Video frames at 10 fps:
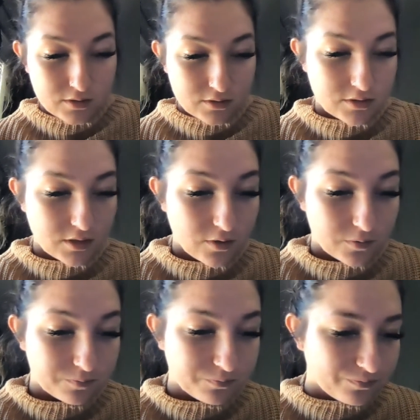So,
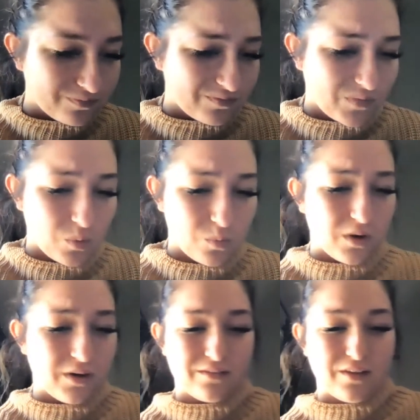
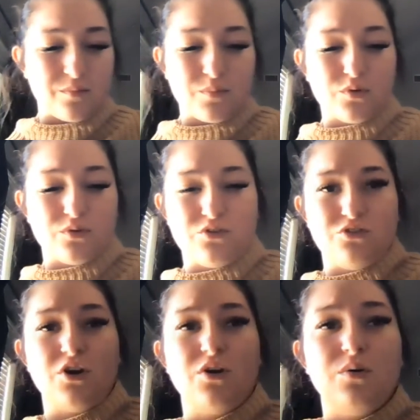one example
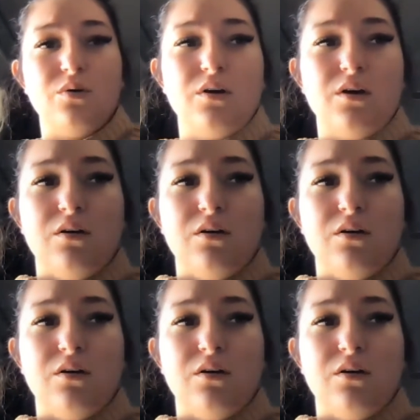showed